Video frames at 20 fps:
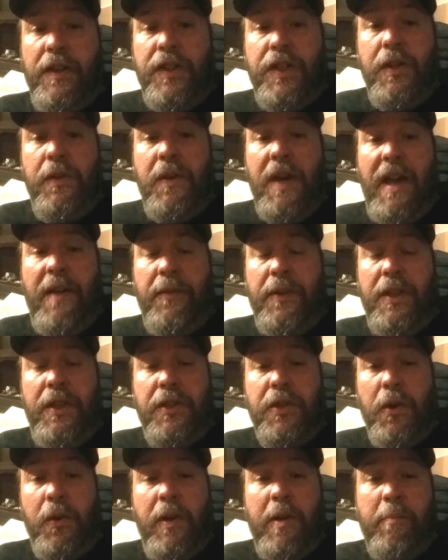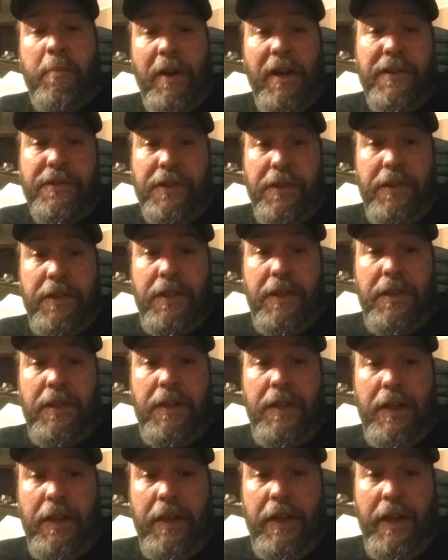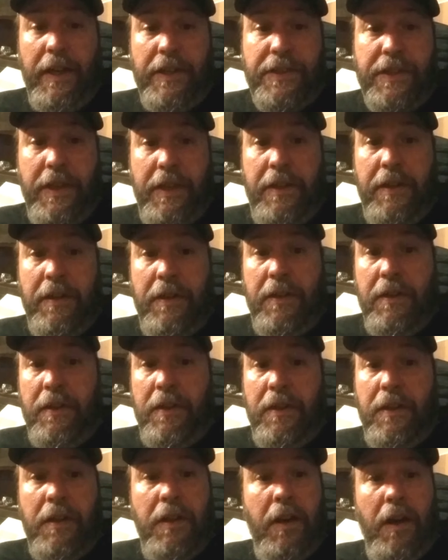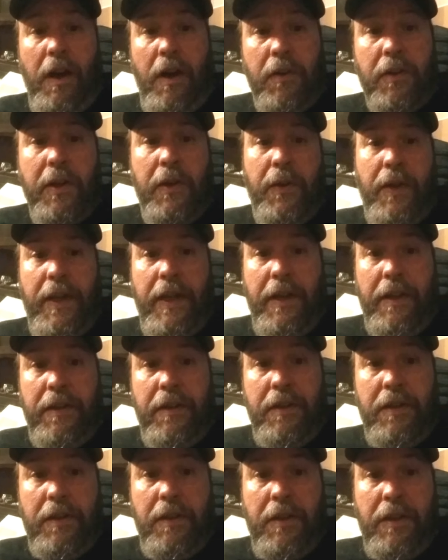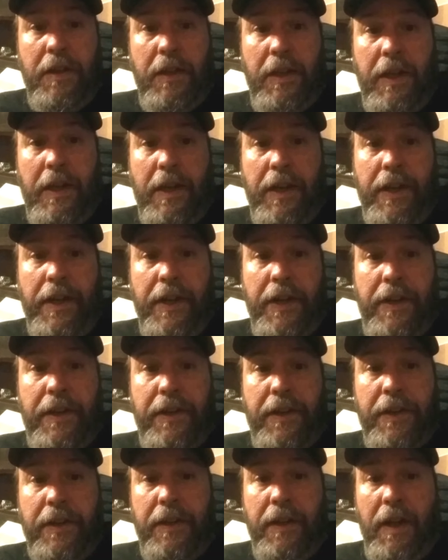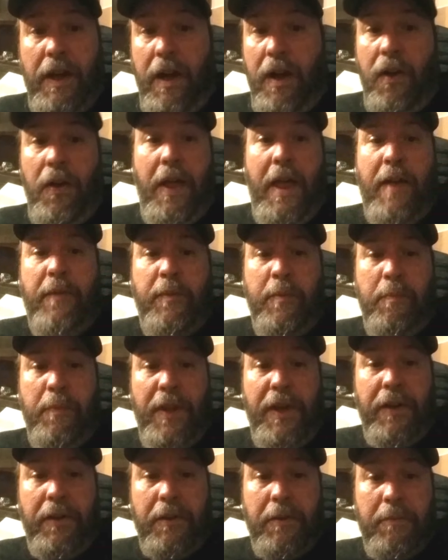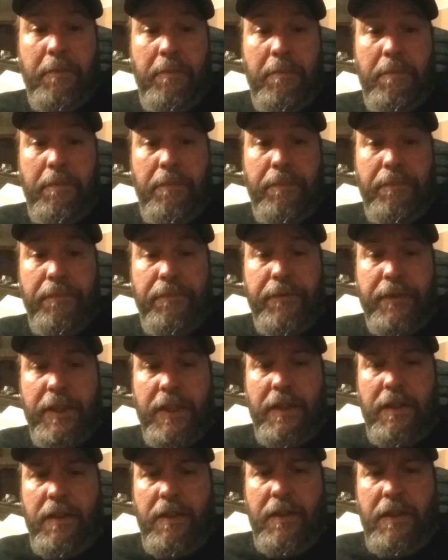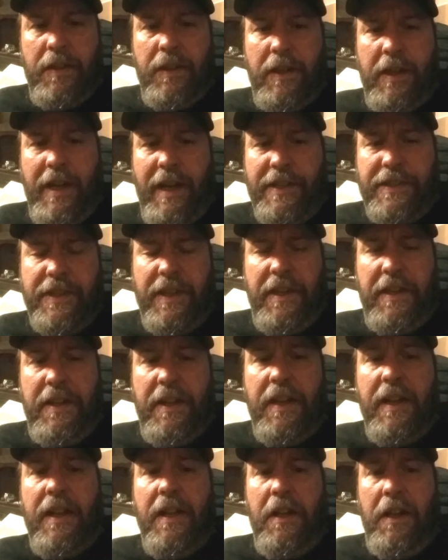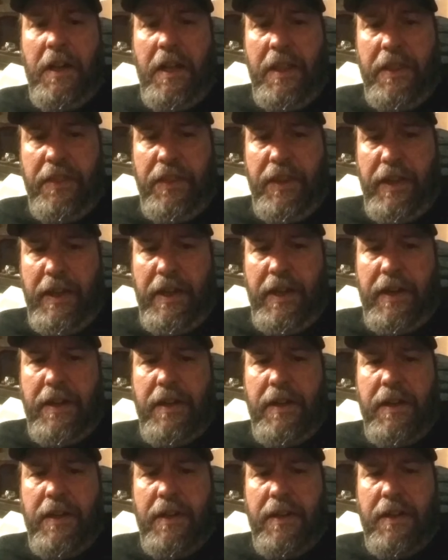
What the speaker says: to have an attorney present. And I said, I'll go ahead and I'll have him there. And I said, and then